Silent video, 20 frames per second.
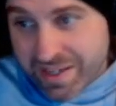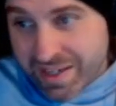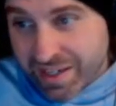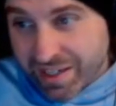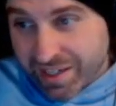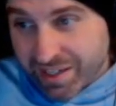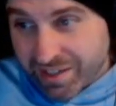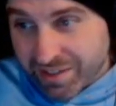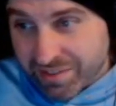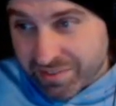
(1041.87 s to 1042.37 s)

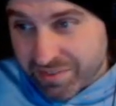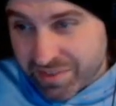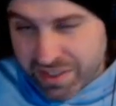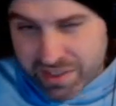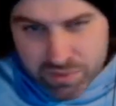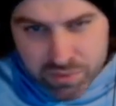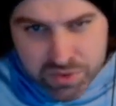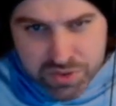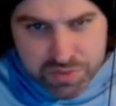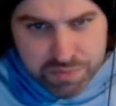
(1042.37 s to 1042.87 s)
and that it
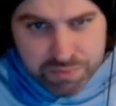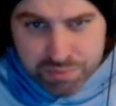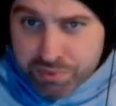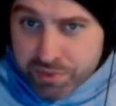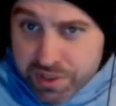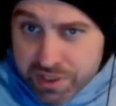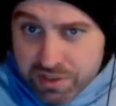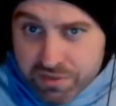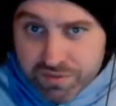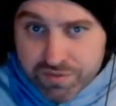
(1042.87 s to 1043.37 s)
was
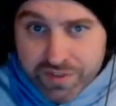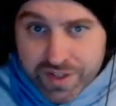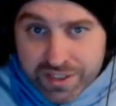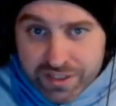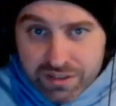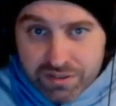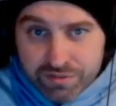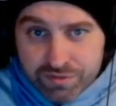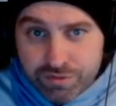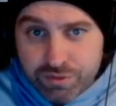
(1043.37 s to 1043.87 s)
pretty
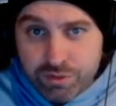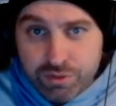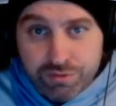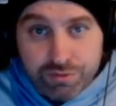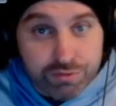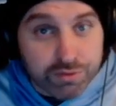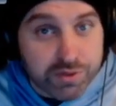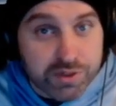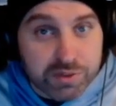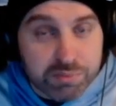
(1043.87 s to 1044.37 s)
effective for a
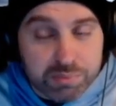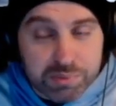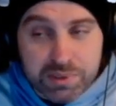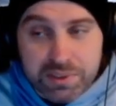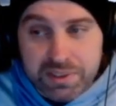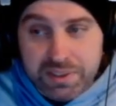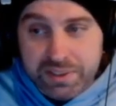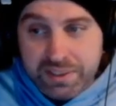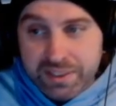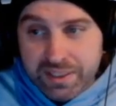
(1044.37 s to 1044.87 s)
free-to-play
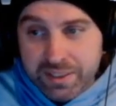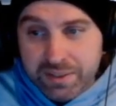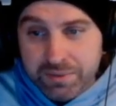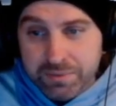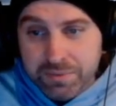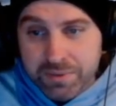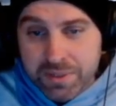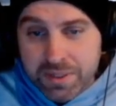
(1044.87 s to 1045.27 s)
account.